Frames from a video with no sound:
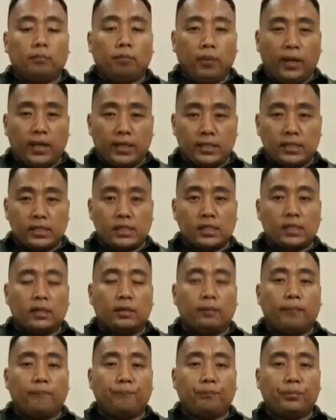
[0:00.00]
plus,
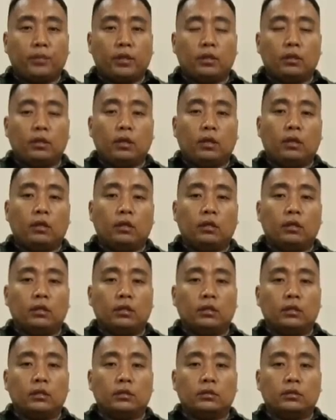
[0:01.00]

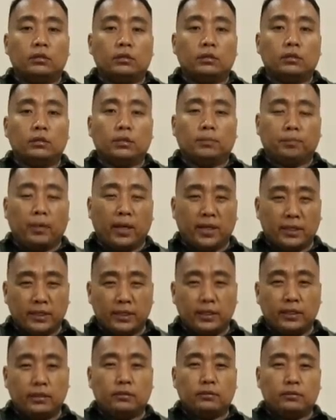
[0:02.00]
the
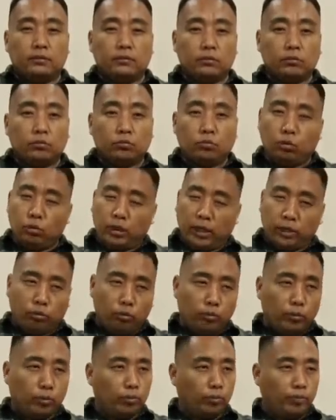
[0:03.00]
party, no, I
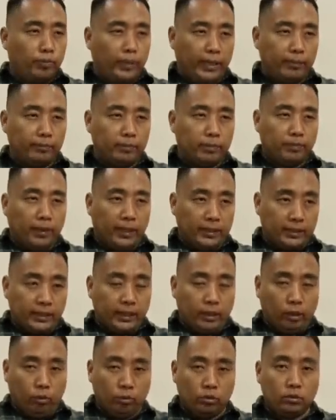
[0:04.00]
don't want to blame the
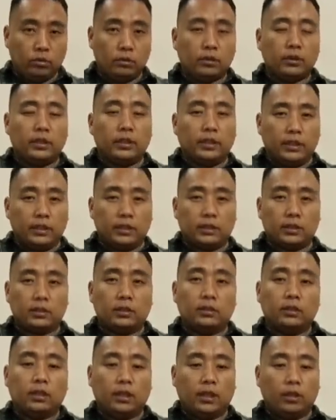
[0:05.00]
party alone. Yes,
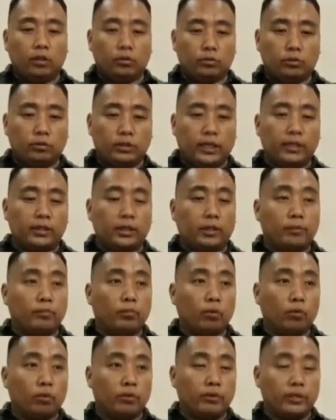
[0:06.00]
I also take their
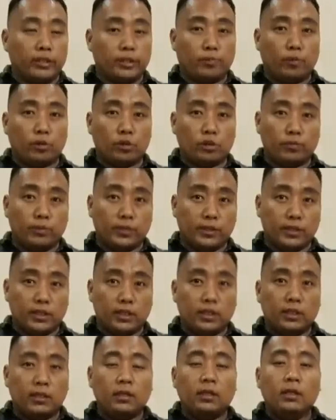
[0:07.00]
moral
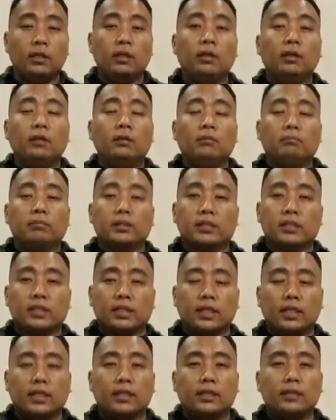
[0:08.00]
responsibility. But
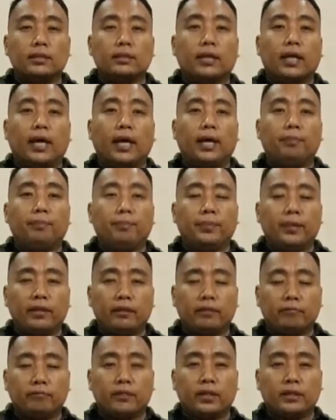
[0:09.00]
still then, the
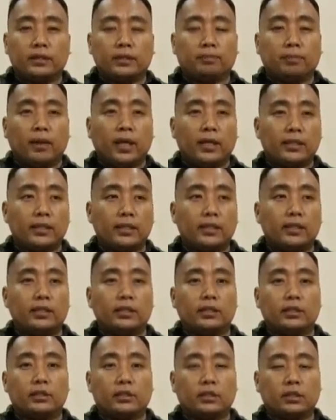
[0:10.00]
NPF as a
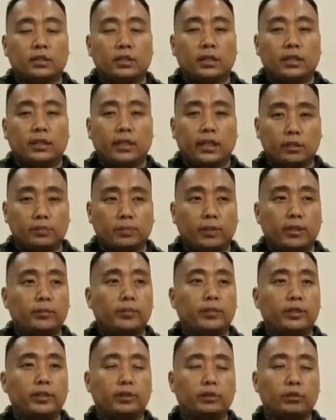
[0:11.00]
party is, in
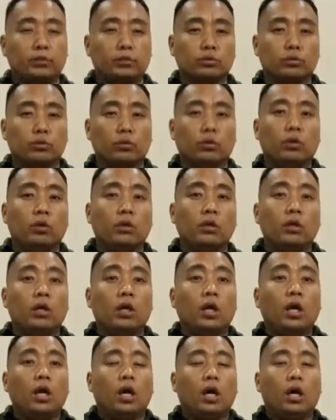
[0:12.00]
Gaspaniwan, is also
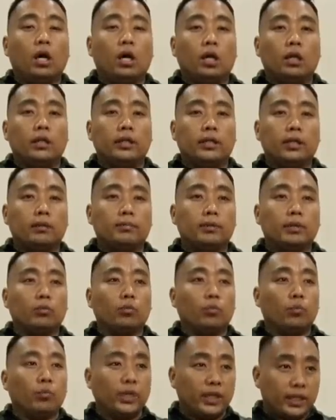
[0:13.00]
a little bit
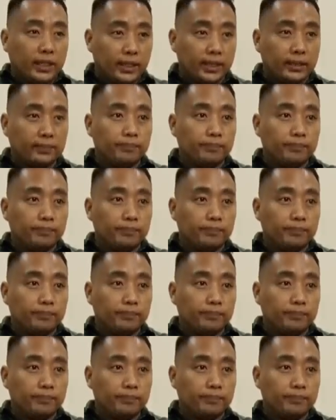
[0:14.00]
weak.